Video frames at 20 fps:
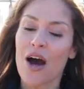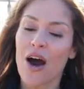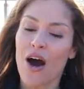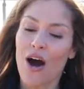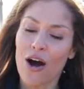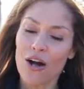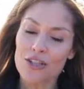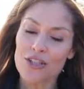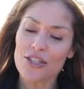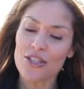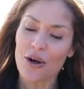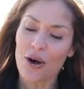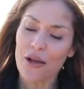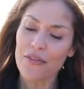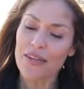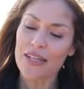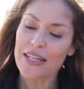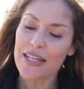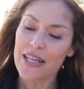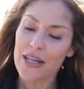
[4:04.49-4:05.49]
Also on
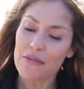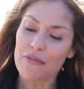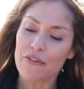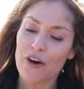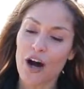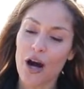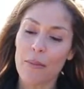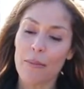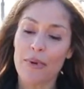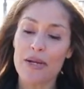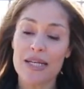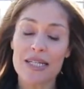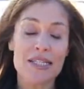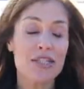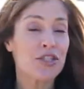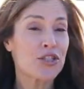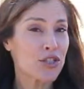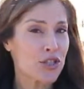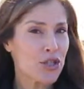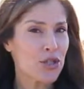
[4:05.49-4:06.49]
the key fob
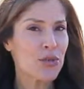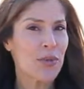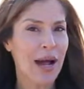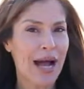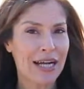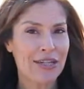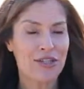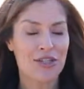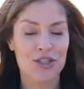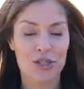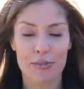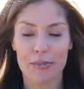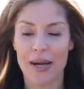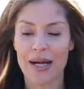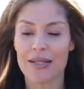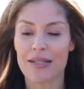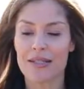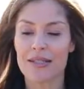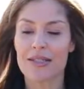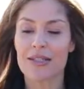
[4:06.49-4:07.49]
is 2 extra
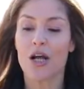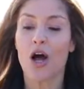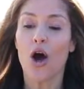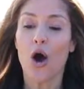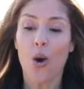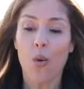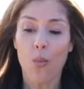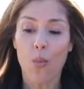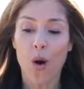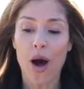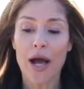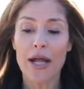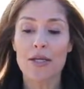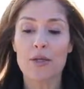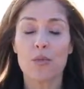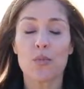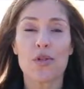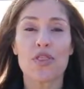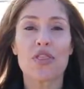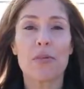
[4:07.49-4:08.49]
buttons,
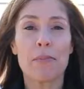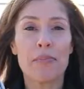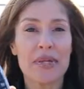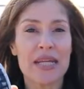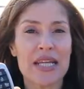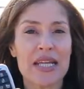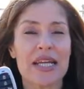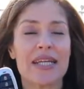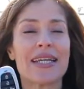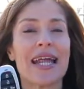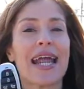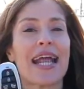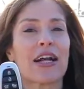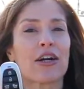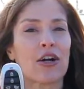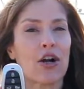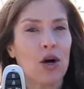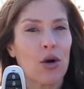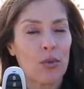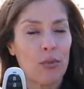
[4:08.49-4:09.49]
one with the P and
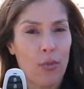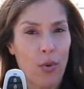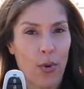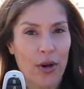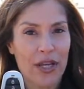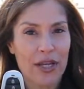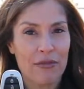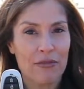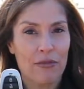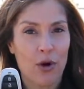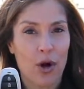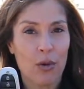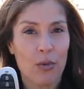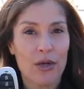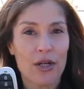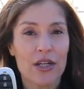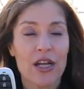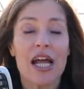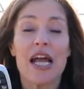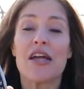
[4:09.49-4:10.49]
arrow pointing
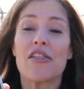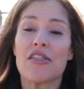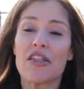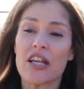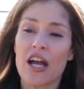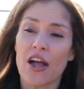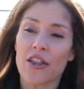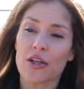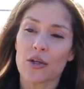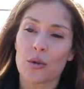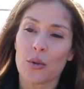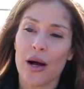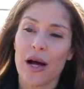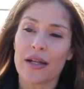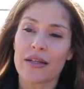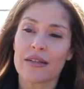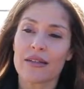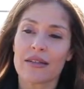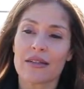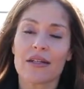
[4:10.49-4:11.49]
forward, the other
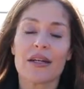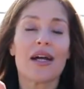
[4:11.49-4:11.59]
one